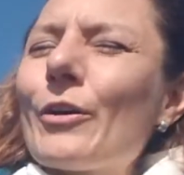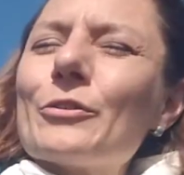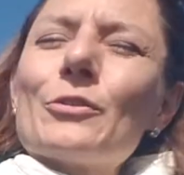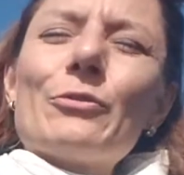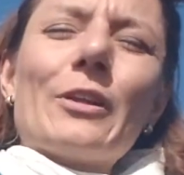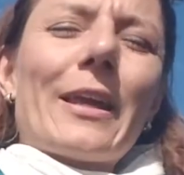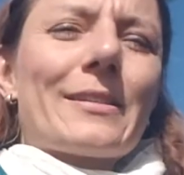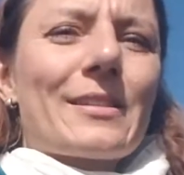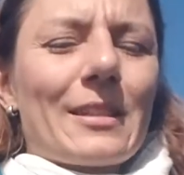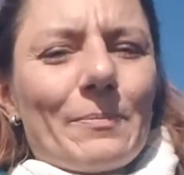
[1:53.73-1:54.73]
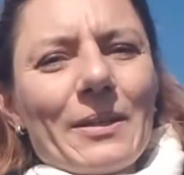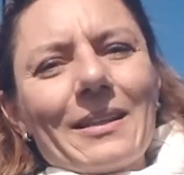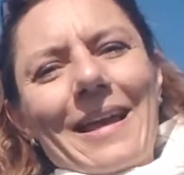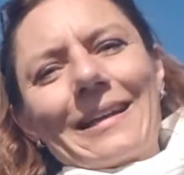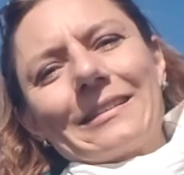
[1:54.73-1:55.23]
and you feel like skipping
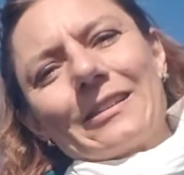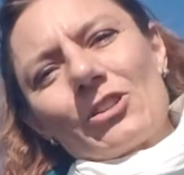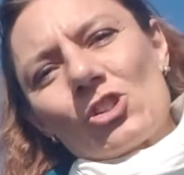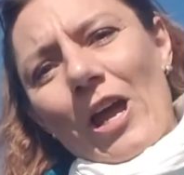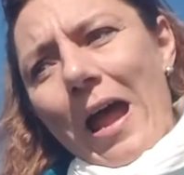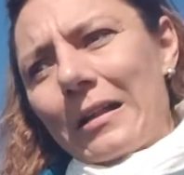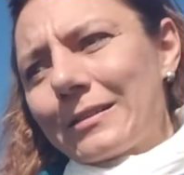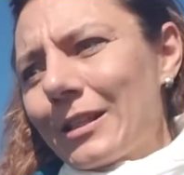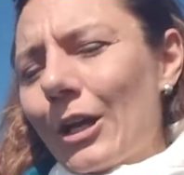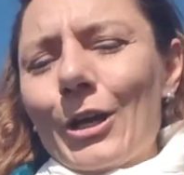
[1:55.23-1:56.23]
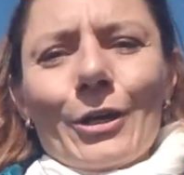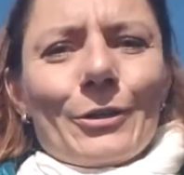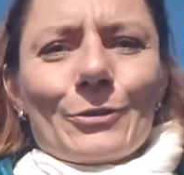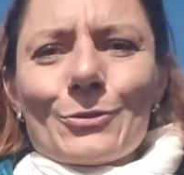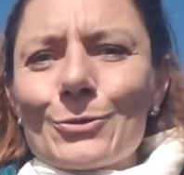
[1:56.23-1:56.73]
like a little child,
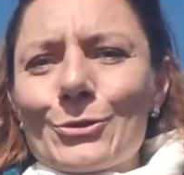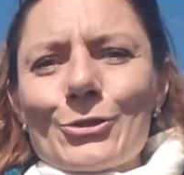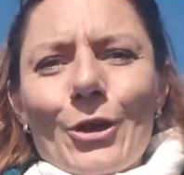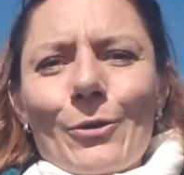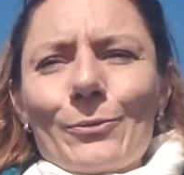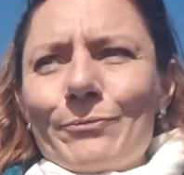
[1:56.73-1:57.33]
do so.